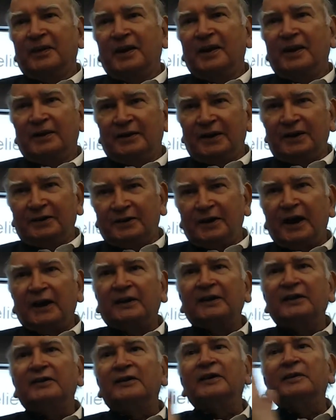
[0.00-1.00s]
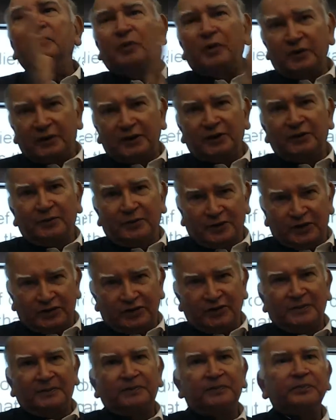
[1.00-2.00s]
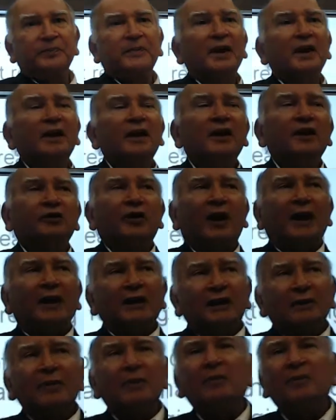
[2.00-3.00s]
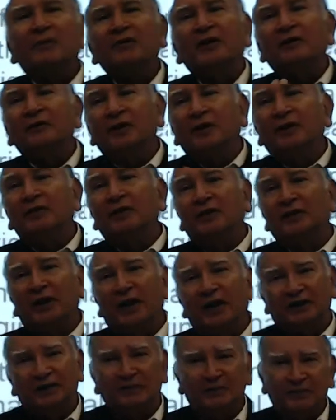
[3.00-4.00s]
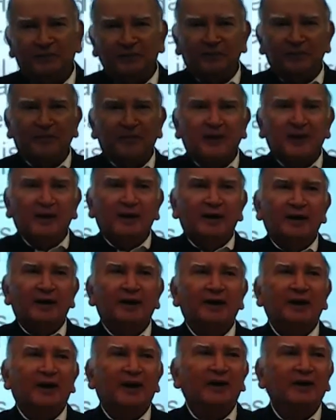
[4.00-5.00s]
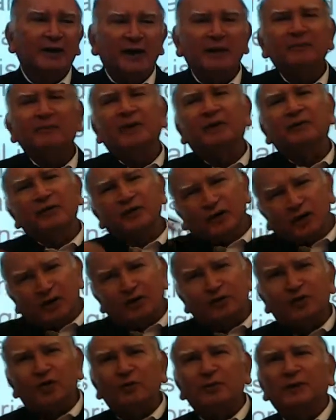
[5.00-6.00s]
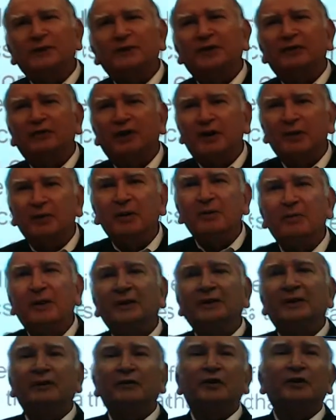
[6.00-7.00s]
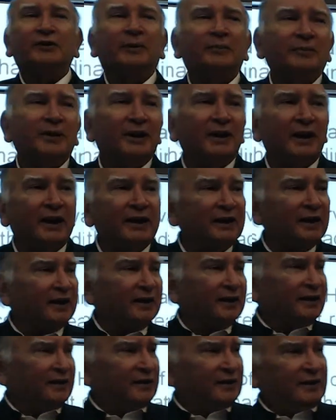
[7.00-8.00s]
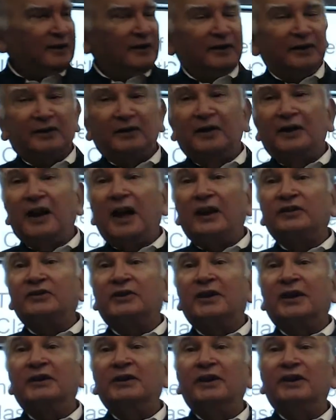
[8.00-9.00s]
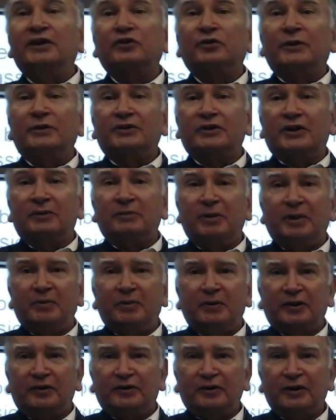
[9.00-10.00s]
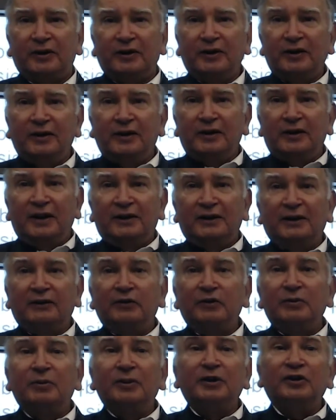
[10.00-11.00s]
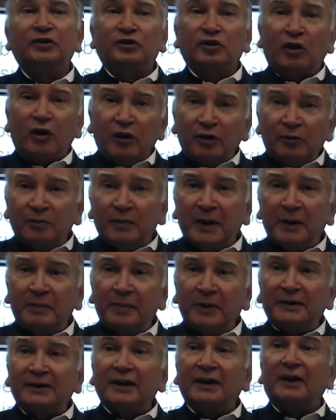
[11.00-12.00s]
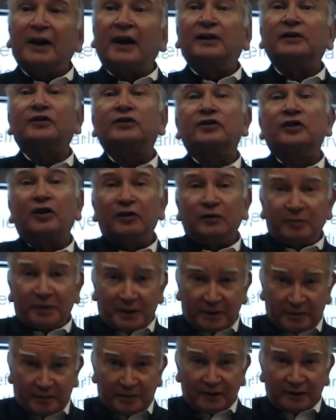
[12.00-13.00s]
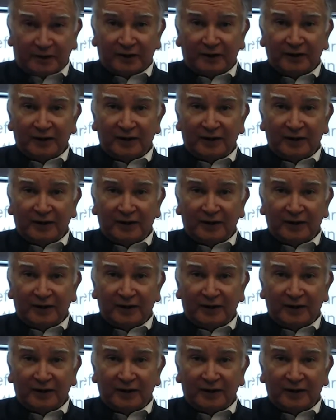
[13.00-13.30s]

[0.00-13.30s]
I think that is the important question. So I remember when we were young, in our time there was not so much available, but there was something like last 10 years question papers. There would be solved papers and unsolved papers.